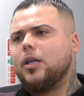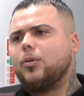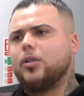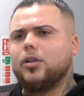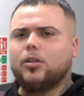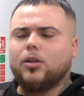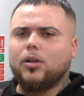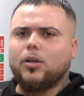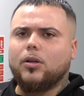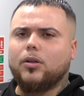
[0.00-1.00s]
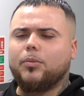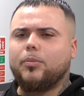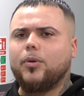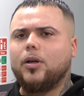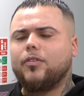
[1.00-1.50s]
there was a,
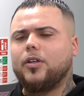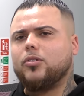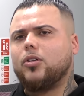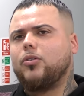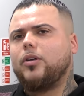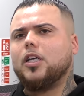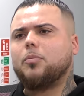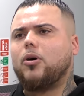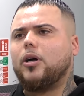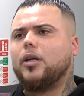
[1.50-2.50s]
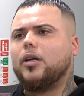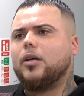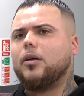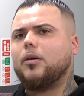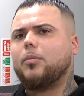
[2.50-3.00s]
uh, I think it was a New Year's party at
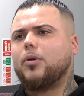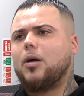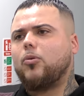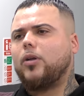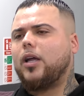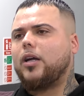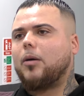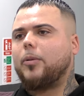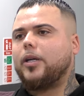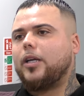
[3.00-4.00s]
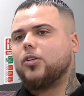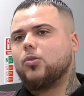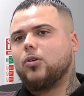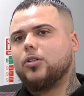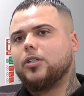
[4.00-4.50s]
a club called Egg Club in King's
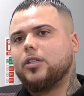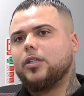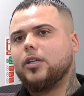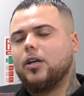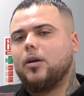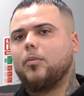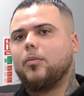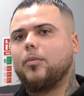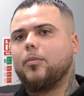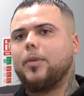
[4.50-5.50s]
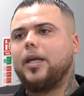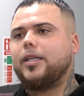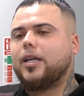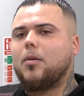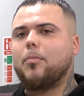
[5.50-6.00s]
Cross. Um,
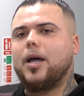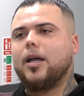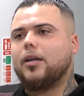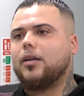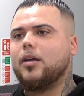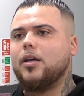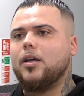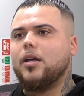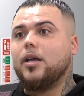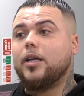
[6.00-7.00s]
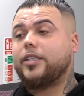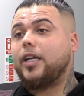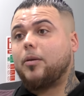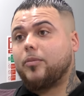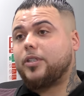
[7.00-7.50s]
mateys come back,
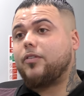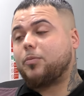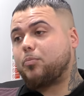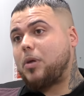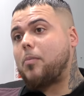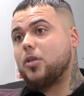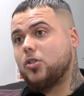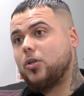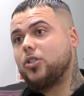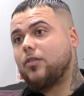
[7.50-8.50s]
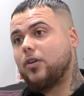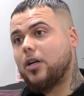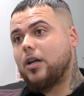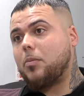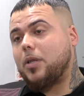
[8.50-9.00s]
seen him, they've bumped into each other in the
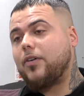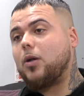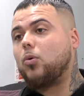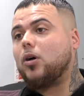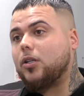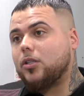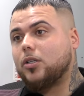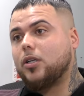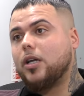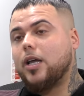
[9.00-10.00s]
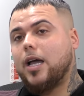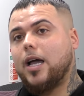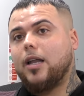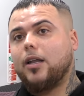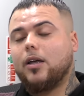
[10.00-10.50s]
club, they've had words,
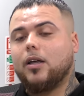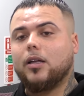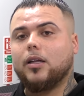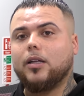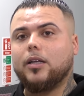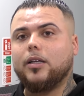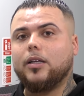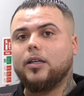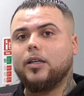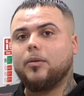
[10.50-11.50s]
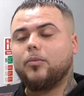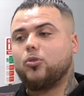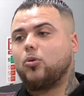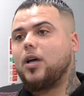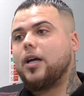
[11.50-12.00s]
and uh,
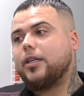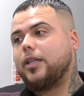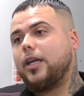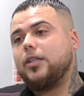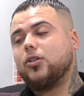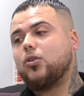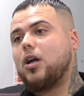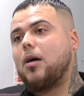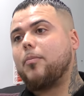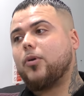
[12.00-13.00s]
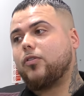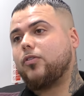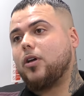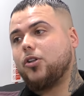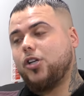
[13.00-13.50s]
sort of like the geezer's come,
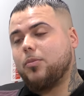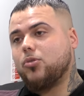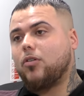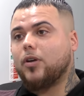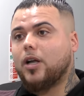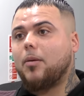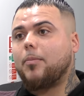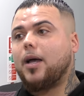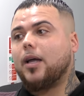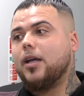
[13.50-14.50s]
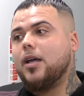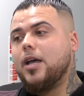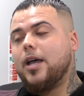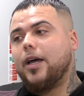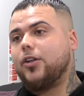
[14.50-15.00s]
uh, chipped off and come back
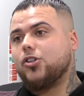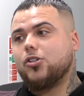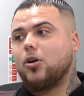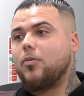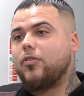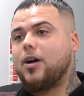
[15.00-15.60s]
and shot him